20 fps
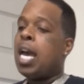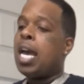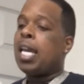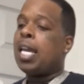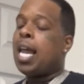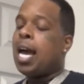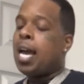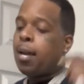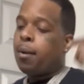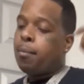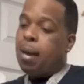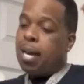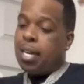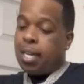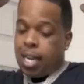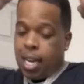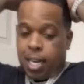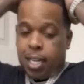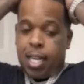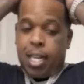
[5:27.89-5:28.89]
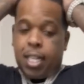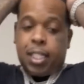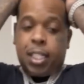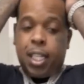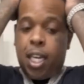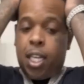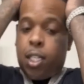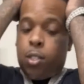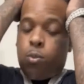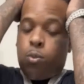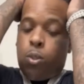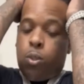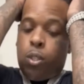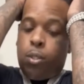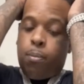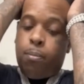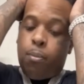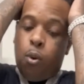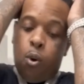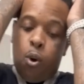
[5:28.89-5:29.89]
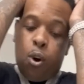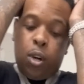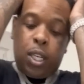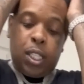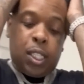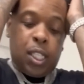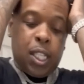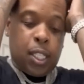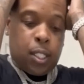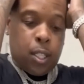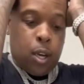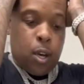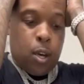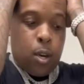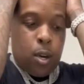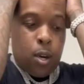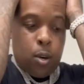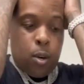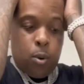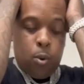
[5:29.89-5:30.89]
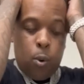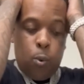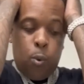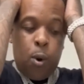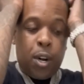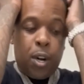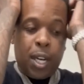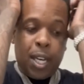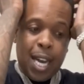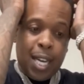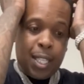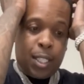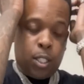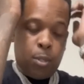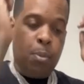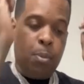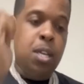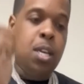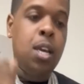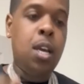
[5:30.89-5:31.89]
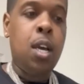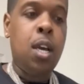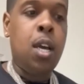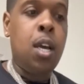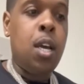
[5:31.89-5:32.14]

And like, my 90-day challenge was more than just working out to me.